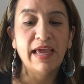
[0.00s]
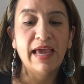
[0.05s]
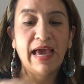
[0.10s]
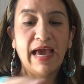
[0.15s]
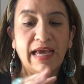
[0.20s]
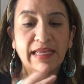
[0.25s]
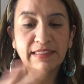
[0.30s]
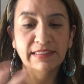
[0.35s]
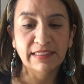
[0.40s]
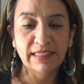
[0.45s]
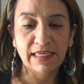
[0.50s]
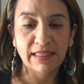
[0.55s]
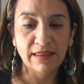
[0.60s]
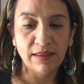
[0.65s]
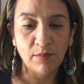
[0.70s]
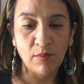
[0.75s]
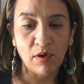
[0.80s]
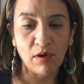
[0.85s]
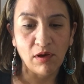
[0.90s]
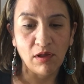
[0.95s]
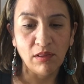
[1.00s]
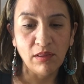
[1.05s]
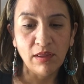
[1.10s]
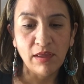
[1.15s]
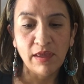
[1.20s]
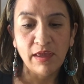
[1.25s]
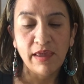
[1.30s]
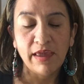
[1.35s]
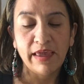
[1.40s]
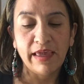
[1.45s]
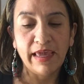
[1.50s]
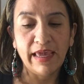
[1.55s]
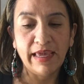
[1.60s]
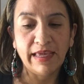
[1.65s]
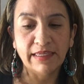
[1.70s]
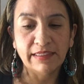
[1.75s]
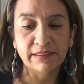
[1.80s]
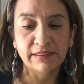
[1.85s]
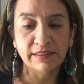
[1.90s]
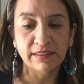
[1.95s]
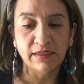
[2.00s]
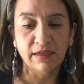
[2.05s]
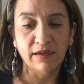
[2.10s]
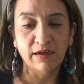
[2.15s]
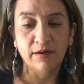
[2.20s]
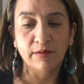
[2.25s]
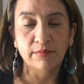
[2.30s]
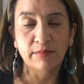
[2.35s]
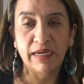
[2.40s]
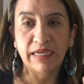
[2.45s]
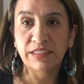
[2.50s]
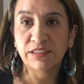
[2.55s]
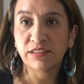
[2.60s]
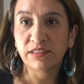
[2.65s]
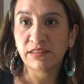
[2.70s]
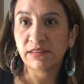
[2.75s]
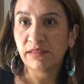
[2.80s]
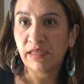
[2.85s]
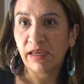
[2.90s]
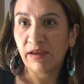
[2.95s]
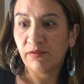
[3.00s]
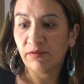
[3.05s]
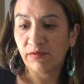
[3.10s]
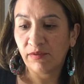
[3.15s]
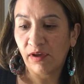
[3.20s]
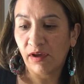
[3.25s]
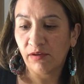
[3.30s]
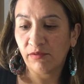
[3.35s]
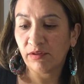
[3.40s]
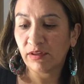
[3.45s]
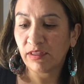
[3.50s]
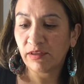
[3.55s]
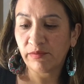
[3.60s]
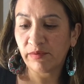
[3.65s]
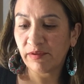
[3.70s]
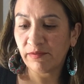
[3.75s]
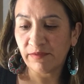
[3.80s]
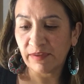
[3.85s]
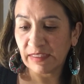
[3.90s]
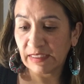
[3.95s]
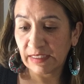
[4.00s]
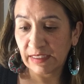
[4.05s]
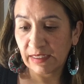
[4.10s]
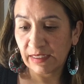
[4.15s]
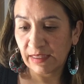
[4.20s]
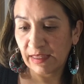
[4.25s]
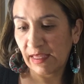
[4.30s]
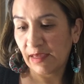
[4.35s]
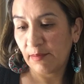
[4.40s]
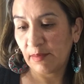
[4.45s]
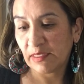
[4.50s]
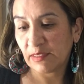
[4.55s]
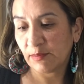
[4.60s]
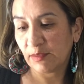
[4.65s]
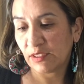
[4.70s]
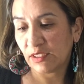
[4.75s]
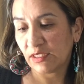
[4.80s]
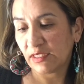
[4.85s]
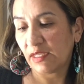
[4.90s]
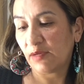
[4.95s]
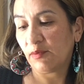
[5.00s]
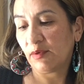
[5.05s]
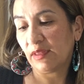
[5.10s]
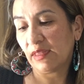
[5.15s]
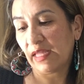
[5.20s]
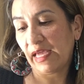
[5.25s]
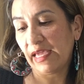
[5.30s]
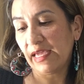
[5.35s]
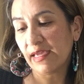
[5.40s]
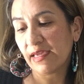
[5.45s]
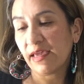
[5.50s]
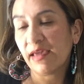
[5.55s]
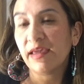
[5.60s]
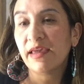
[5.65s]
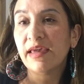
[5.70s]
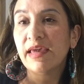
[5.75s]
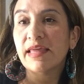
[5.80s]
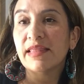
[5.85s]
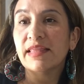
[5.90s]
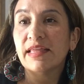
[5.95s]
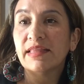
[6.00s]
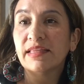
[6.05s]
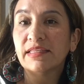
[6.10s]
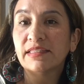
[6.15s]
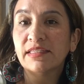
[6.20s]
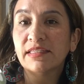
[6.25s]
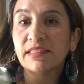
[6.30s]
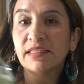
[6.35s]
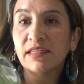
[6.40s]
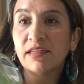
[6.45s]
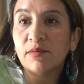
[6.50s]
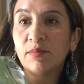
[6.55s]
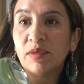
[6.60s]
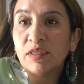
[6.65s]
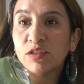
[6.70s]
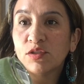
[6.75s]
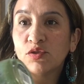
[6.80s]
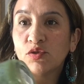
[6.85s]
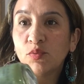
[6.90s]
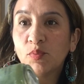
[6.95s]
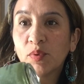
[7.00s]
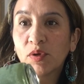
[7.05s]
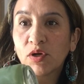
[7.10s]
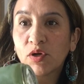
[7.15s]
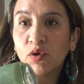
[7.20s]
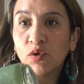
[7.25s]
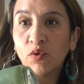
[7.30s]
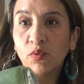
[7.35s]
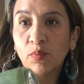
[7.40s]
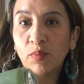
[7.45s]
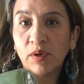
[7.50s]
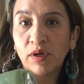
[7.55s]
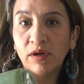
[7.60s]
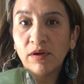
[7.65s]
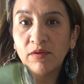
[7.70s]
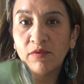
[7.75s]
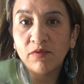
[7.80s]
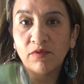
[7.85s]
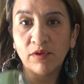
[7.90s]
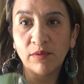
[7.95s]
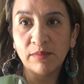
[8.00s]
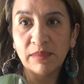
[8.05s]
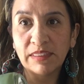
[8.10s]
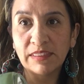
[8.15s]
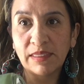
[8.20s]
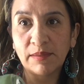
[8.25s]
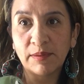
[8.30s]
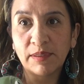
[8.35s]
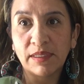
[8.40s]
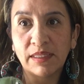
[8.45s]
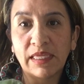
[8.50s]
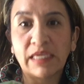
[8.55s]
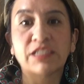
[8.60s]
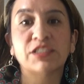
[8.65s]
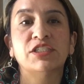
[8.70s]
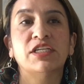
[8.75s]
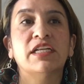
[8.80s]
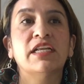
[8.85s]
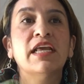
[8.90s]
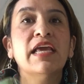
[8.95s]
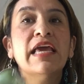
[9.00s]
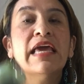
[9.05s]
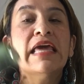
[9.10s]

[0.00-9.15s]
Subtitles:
Had to get them all. And I just have not really revisited them as much as I would like. Then this is going to be Super Cooper from the same collection.